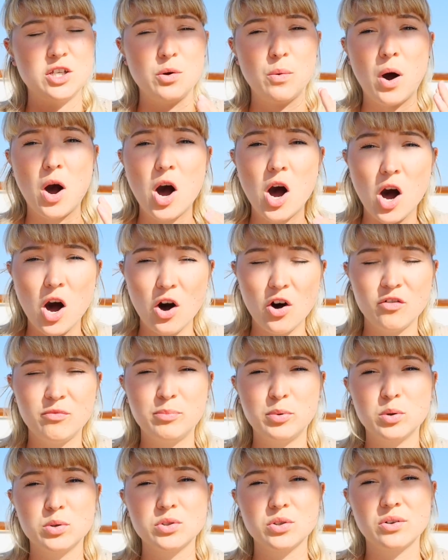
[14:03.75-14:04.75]
You are half
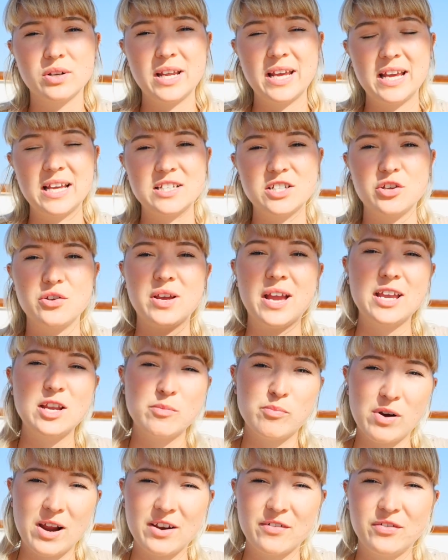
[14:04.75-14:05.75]
board on here, so you get your
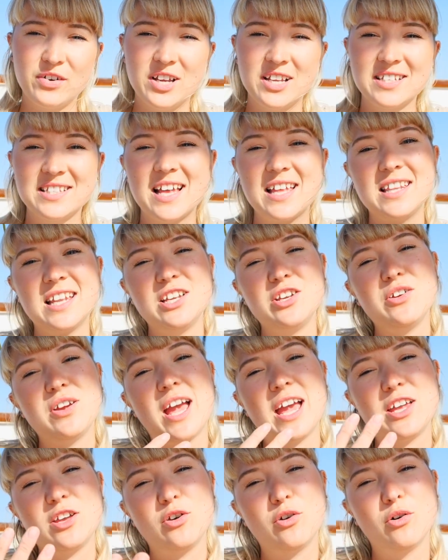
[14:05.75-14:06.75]
breakfast and then you
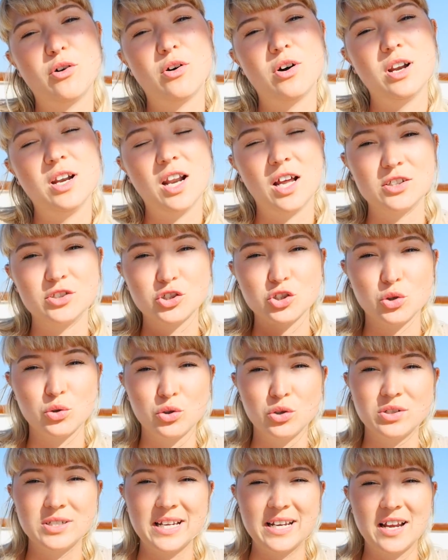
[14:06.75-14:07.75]
get your lunch or
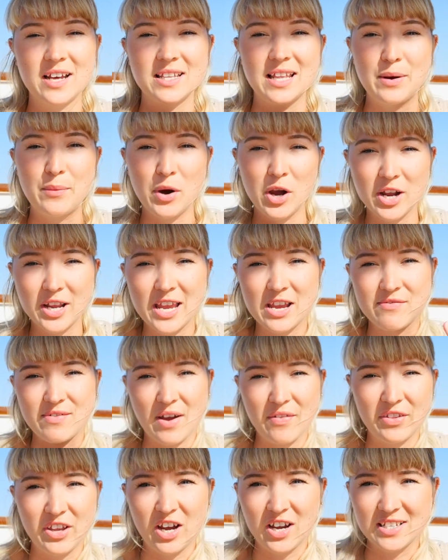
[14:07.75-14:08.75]
your dinner. They work it
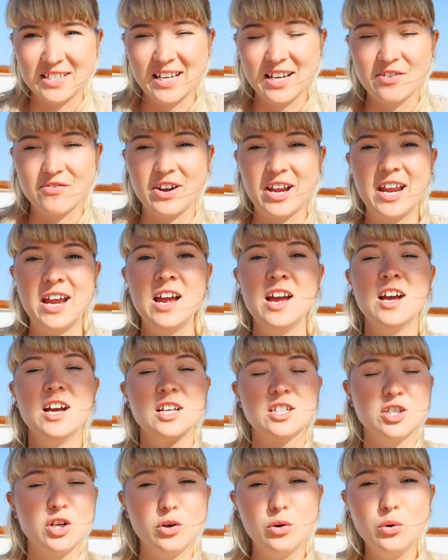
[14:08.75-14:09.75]
around the itinerary,
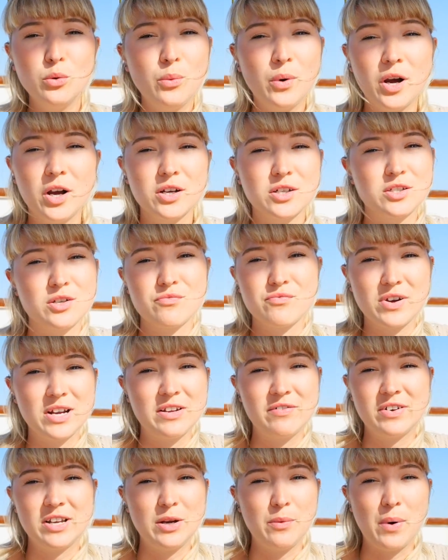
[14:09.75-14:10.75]
so it all works really,
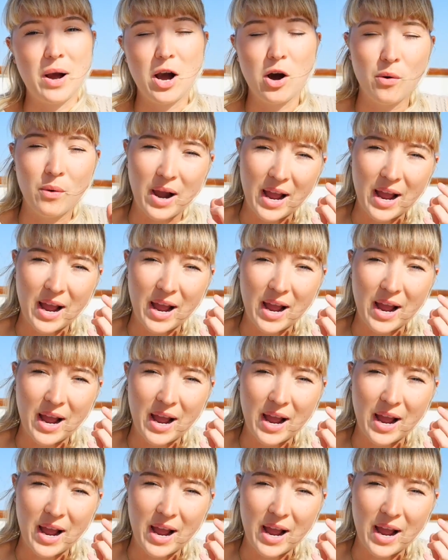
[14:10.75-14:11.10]
really well.